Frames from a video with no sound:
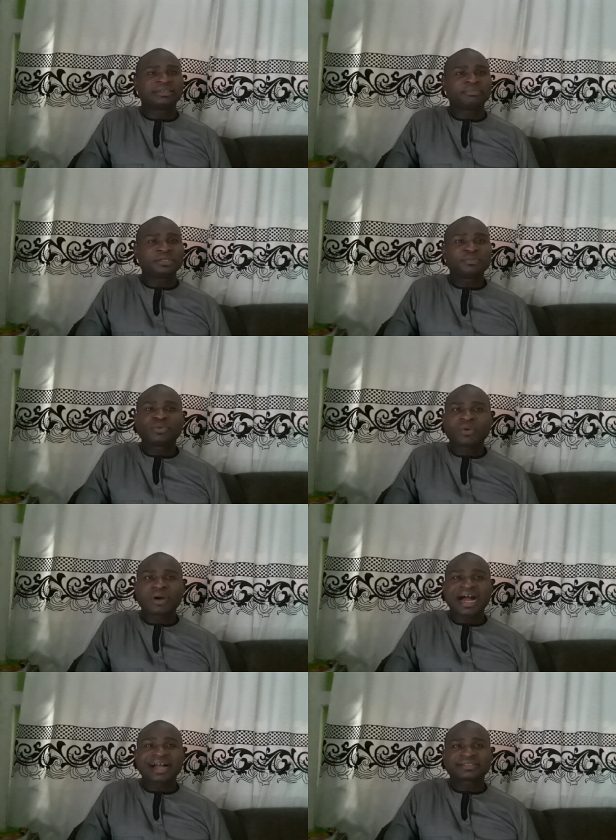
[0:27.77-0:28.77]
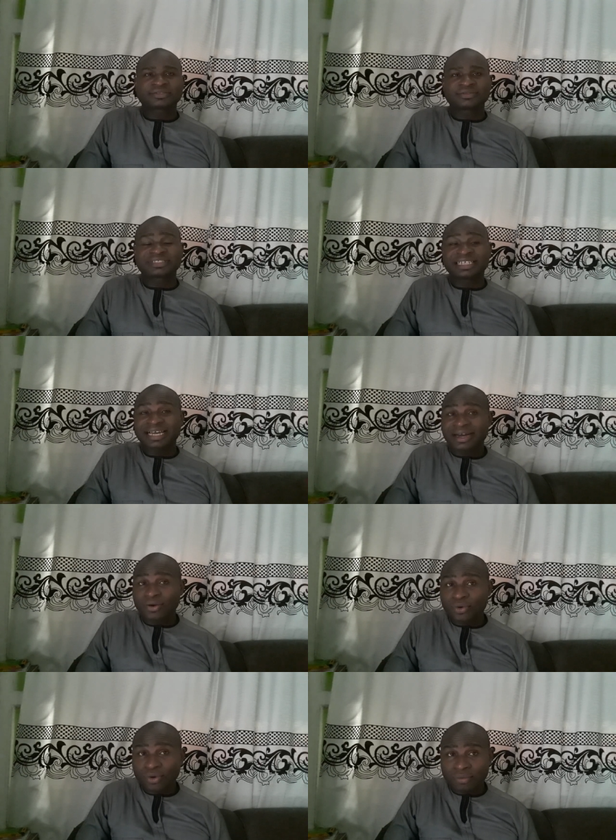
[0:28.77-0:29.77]
people were asked to stay at
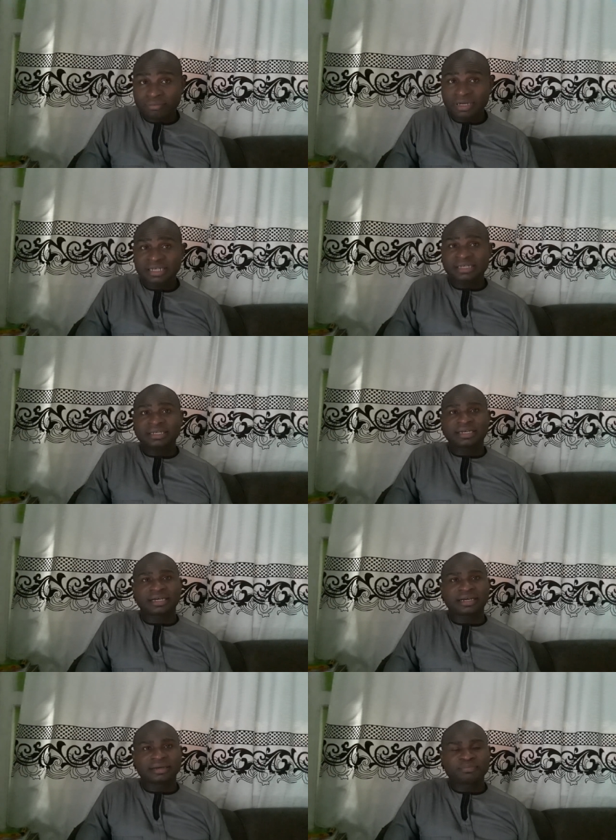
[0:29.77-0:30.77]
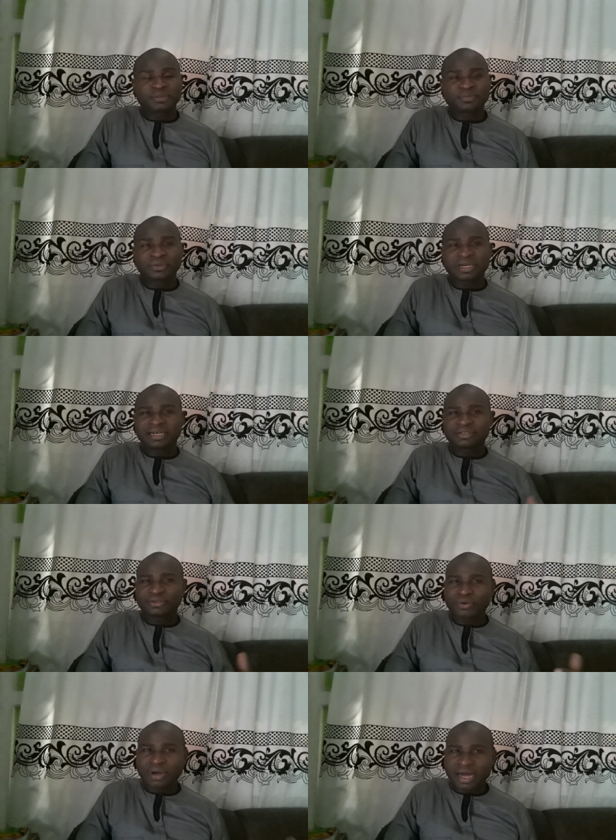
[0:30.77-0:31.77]
home uh, people can't
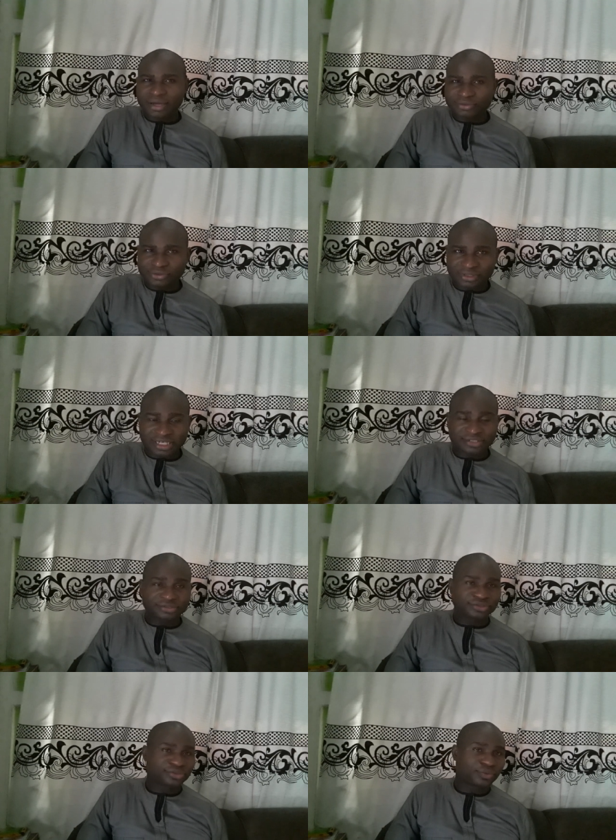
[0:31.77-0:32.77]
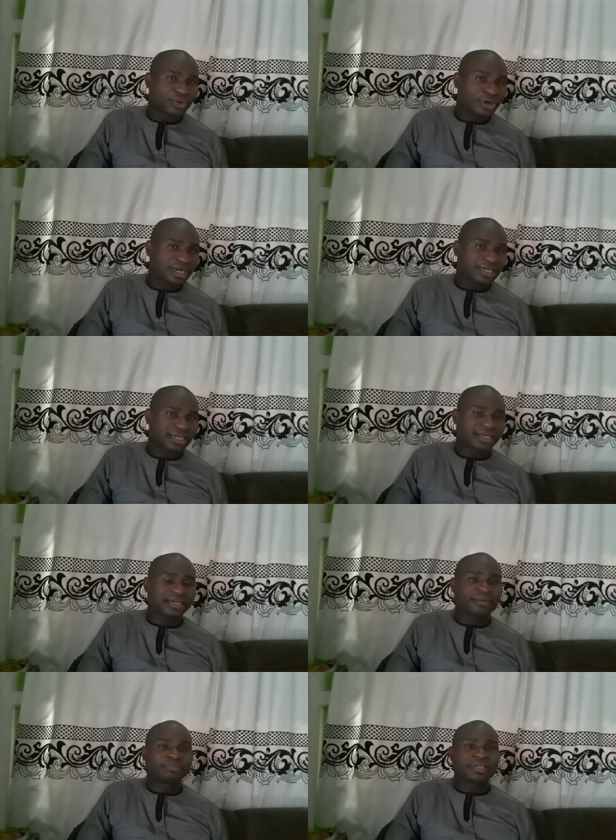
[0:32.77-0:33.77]
go out to their usual work
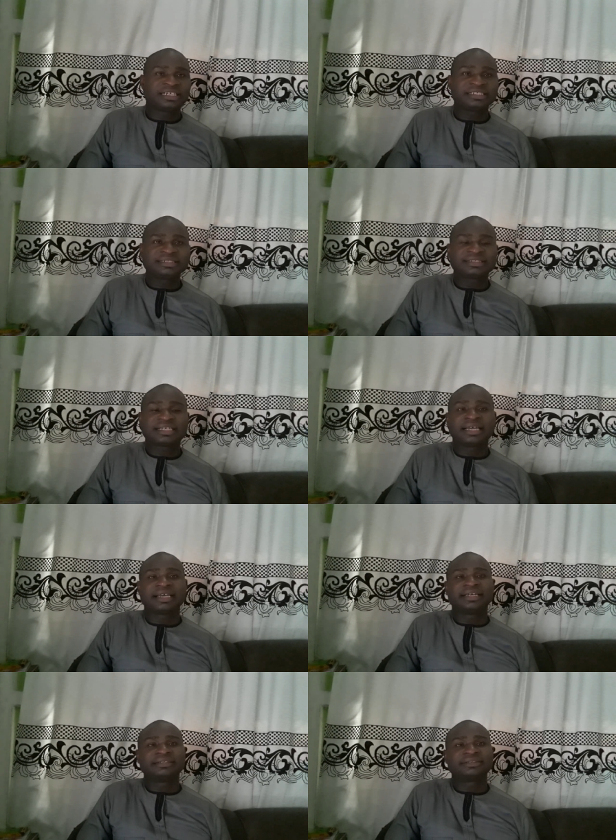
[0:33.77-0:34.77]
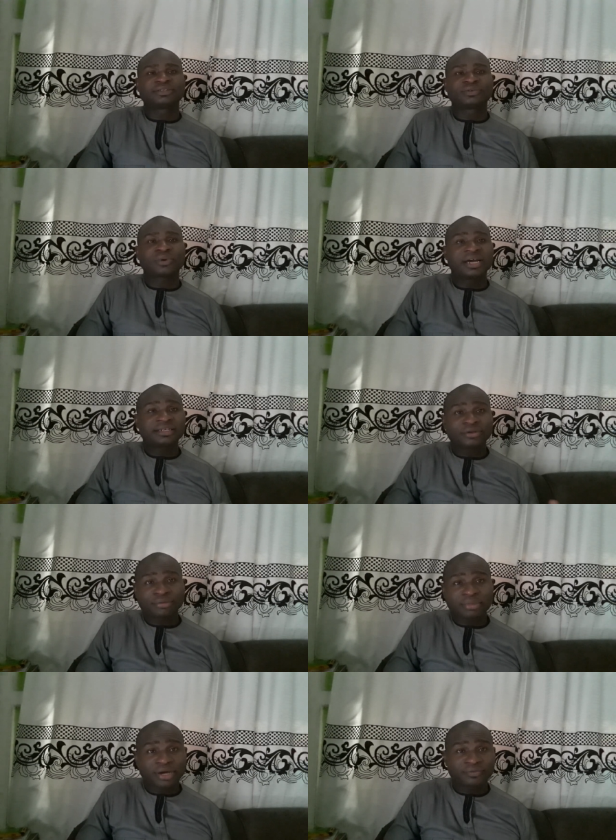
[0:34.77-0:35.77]
uh, place and quite a
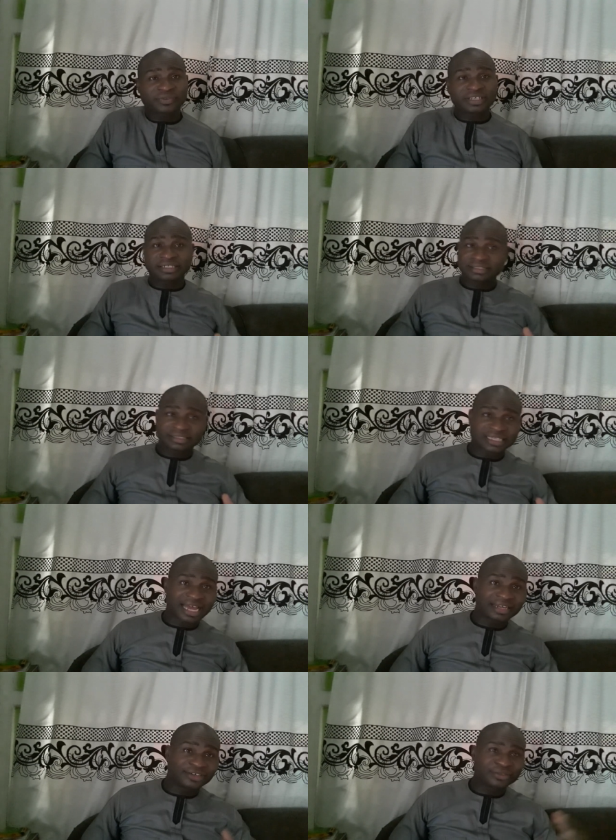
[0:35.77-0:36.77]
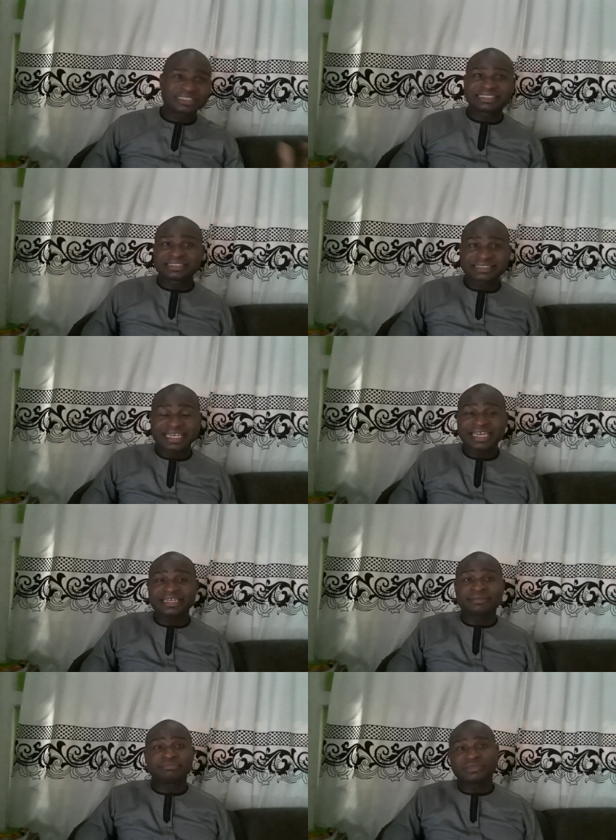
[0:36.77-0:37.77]
number of things are not the
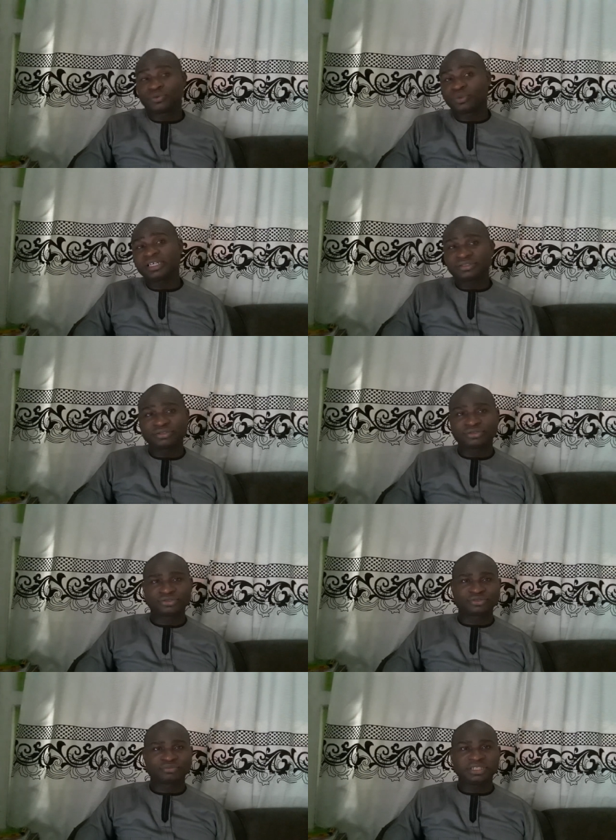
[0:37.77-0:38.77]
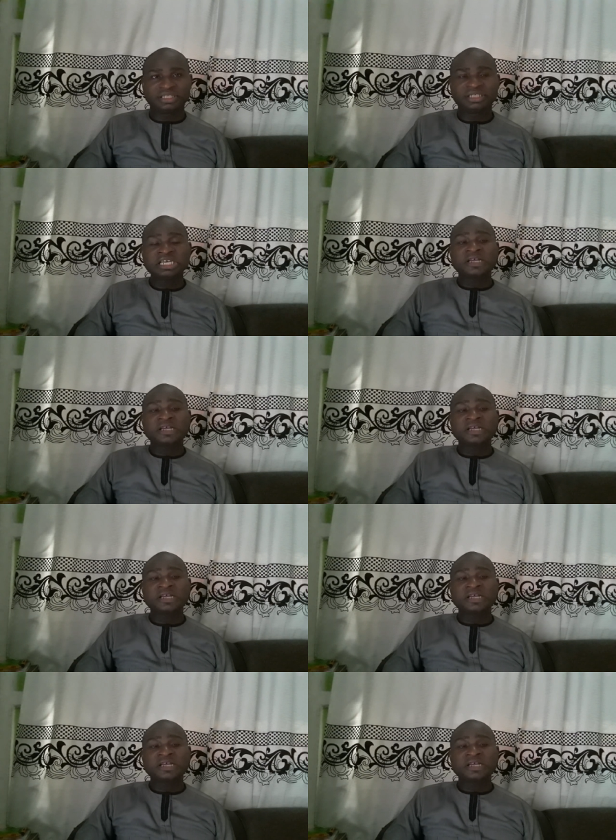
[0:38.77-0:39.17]
same the way it used to be